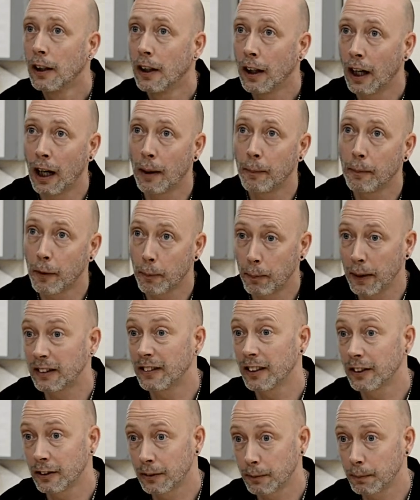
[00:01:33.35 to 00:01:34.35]
and the
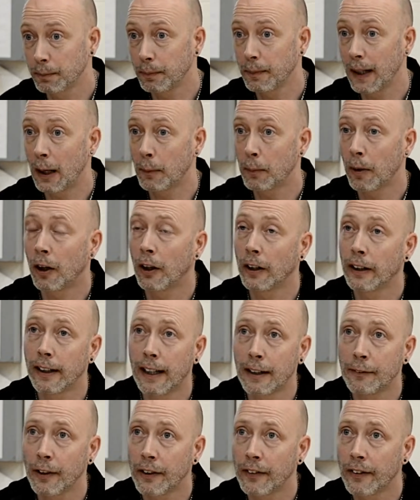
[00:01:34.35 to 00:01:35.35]
business and online and
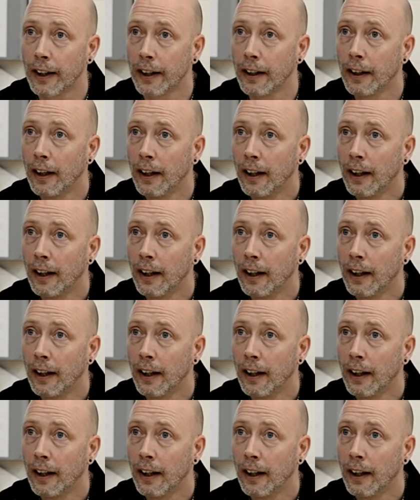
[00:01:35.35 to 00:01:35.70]
everything.